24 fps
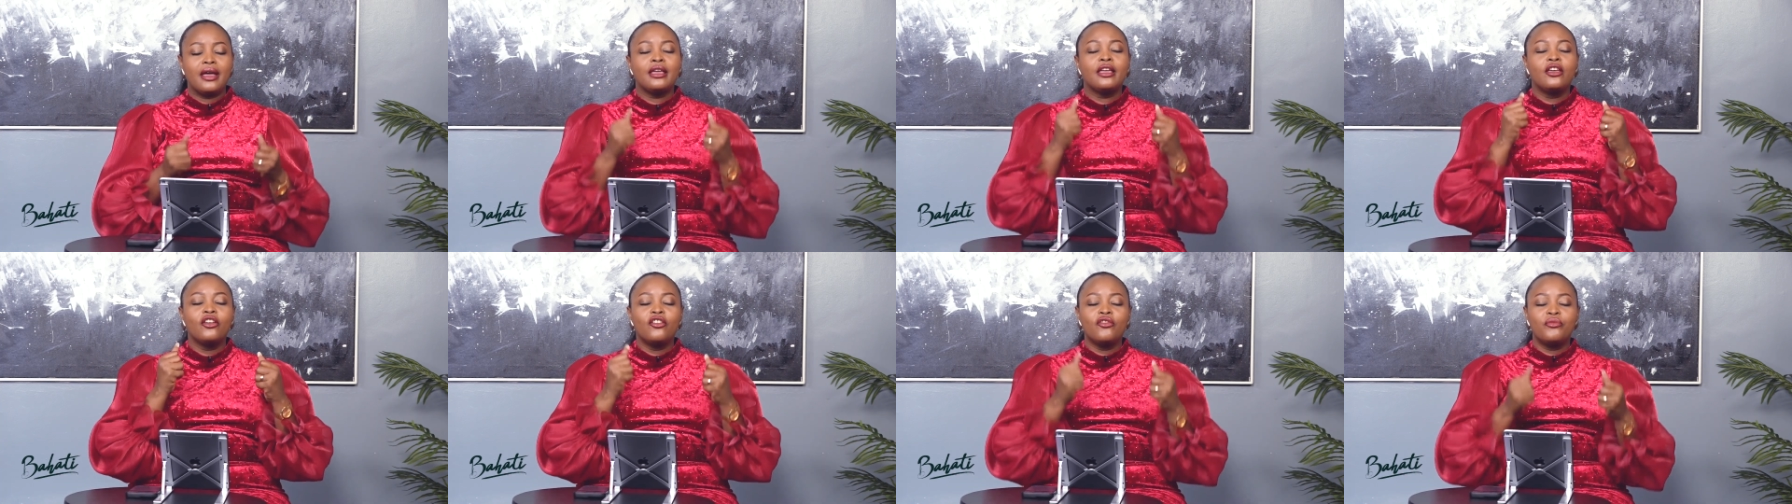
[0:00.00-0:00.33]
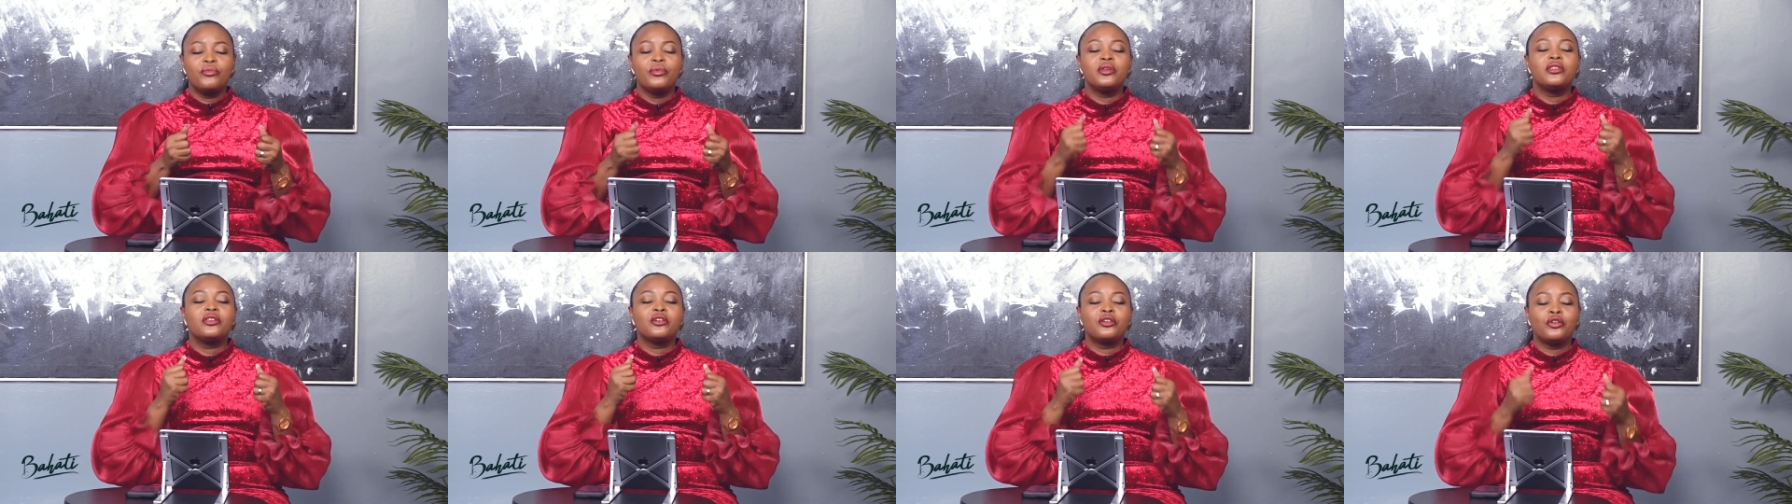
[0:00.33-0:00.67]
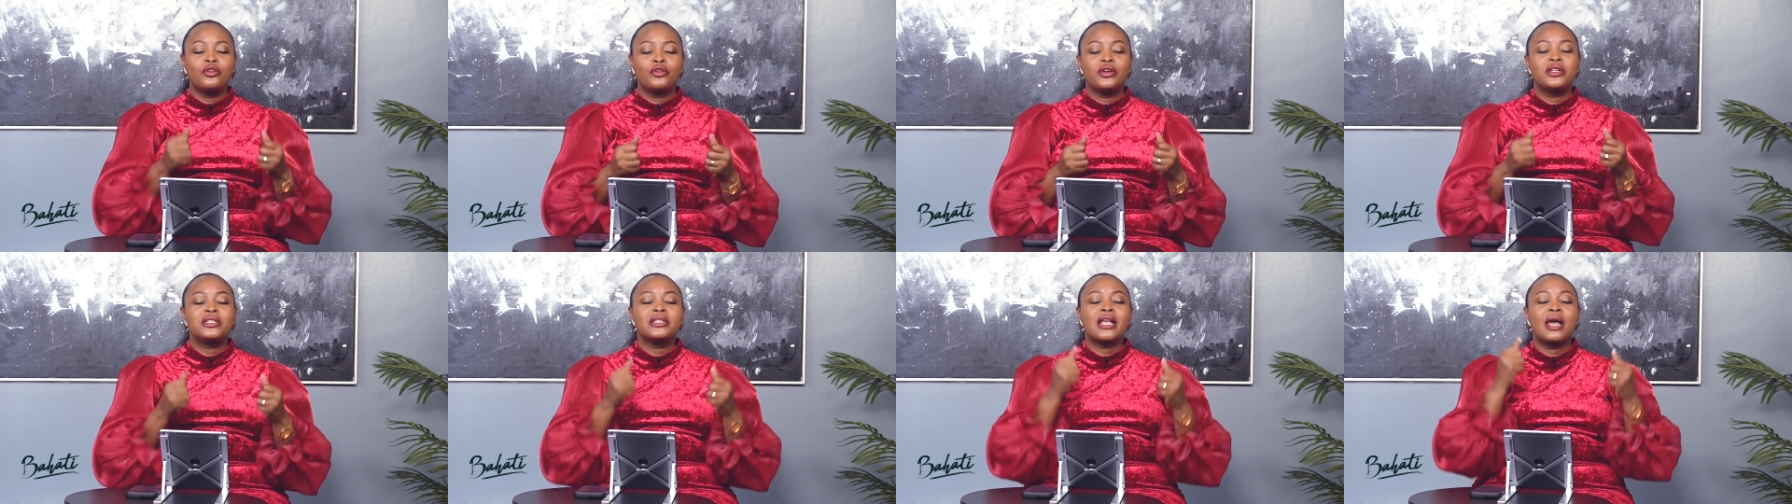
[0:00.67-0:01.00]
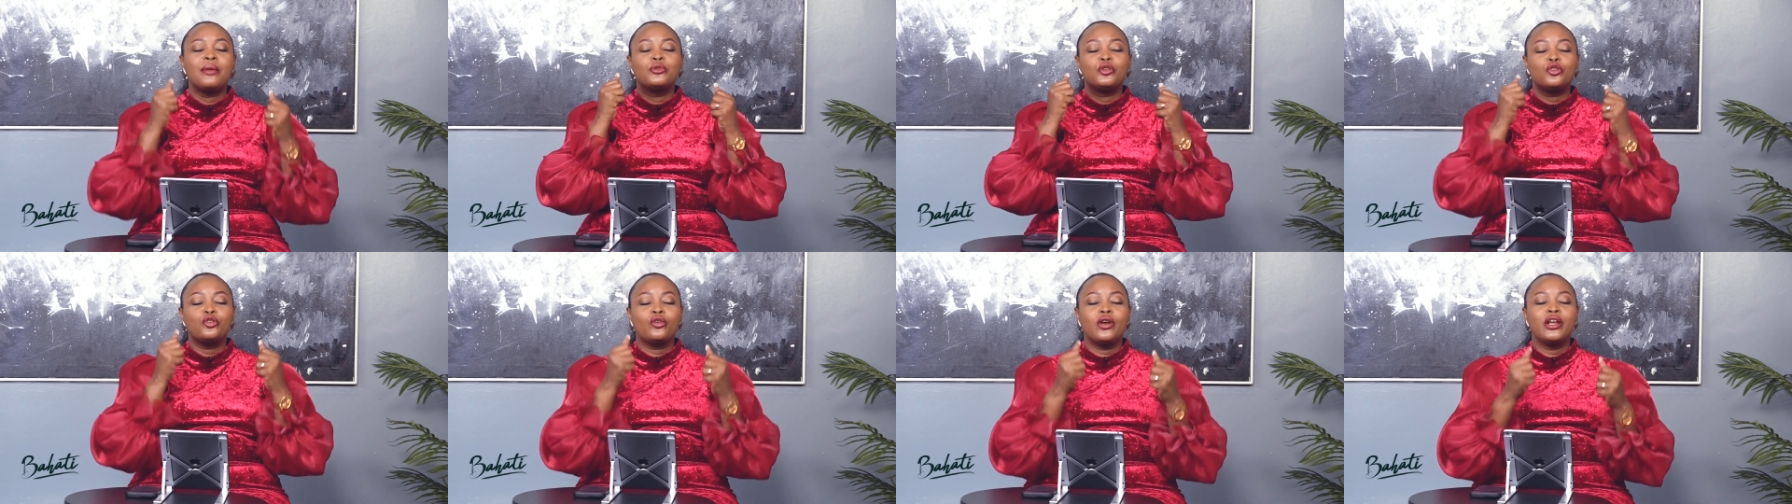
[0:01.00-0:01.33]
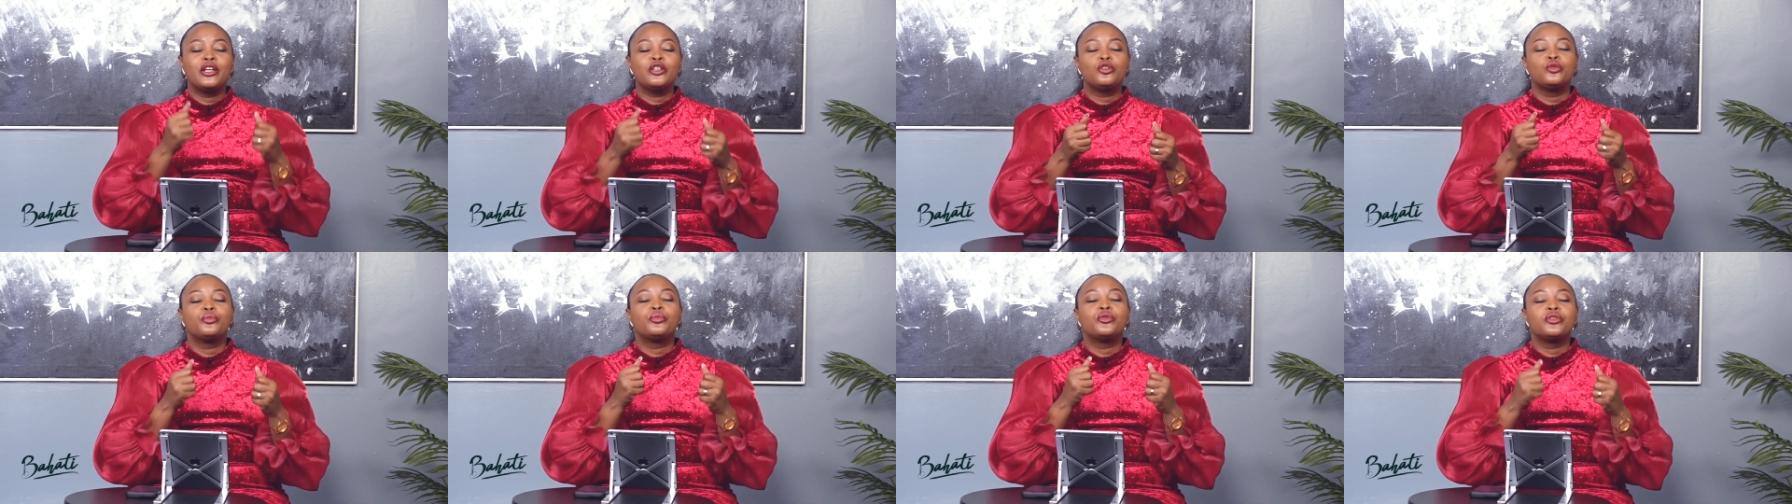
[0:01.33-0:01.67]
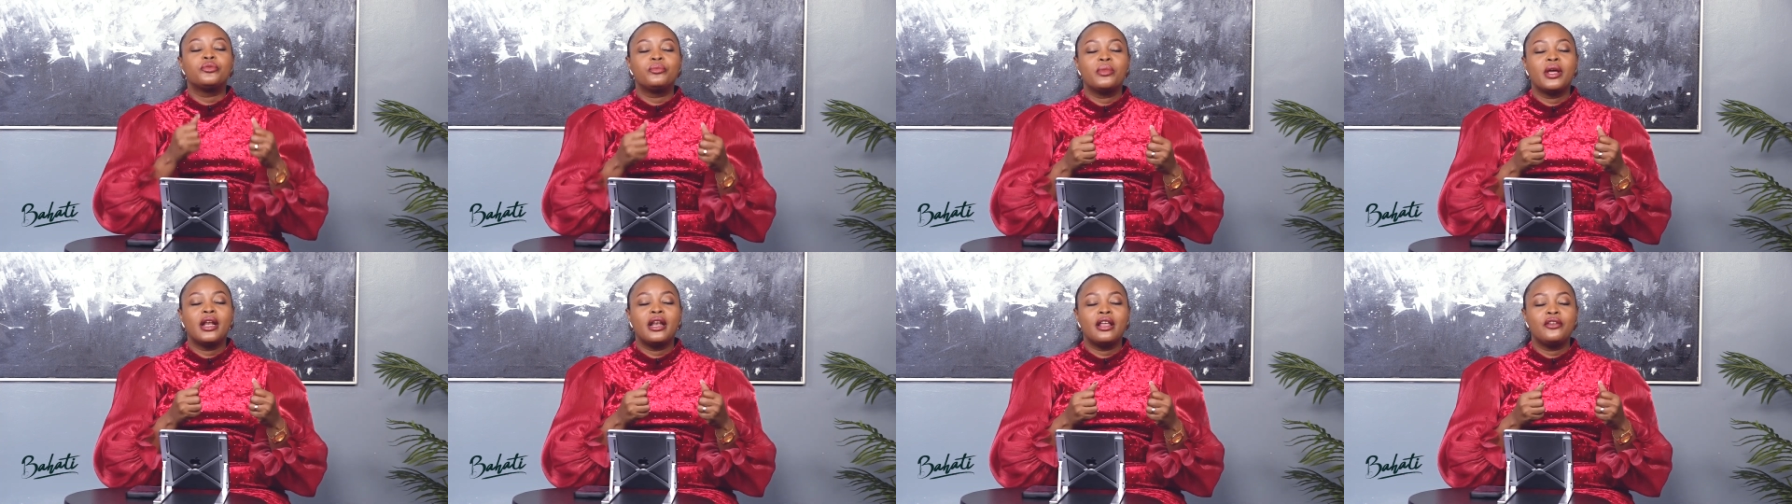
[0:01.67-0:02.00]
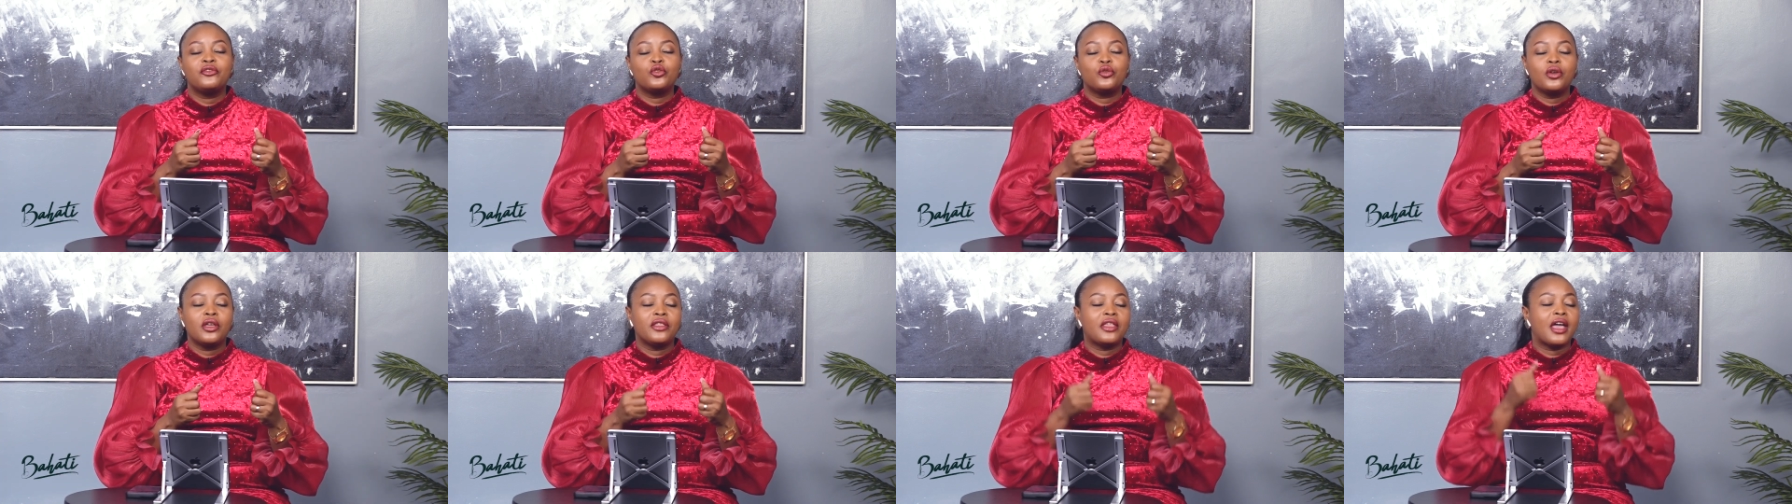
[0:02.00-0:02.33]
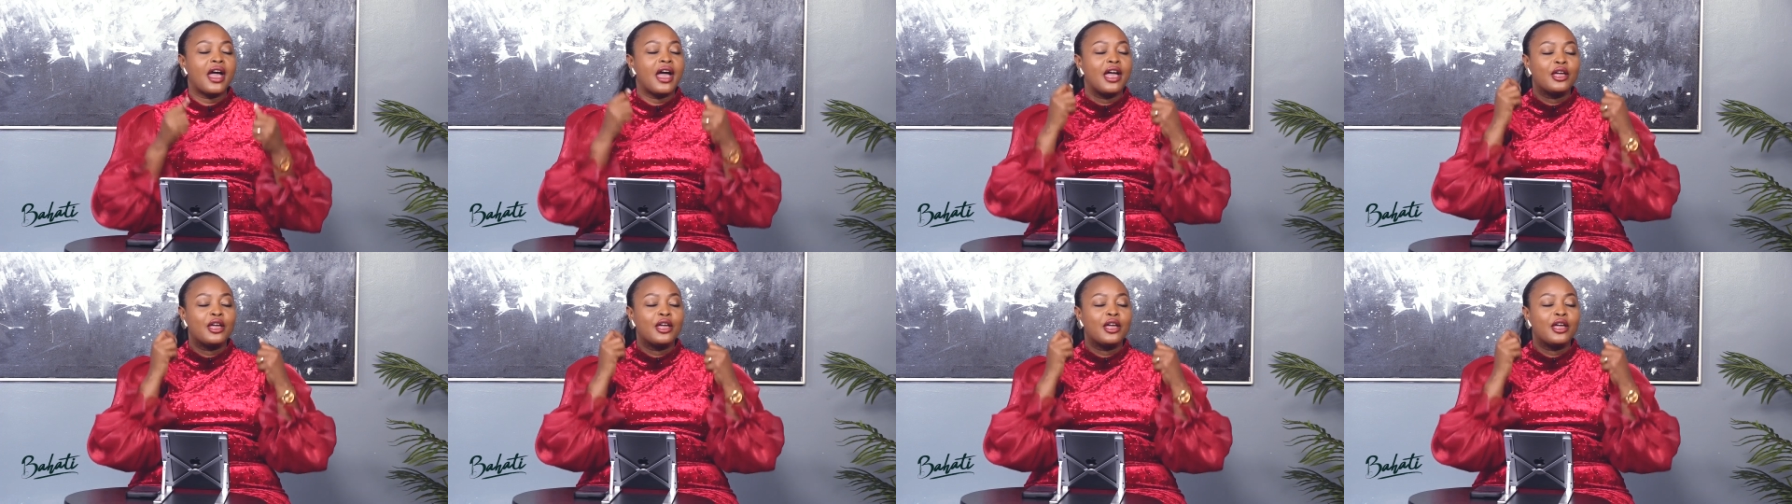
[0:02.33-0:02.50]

Give me the grace. I'm trying to put my life together.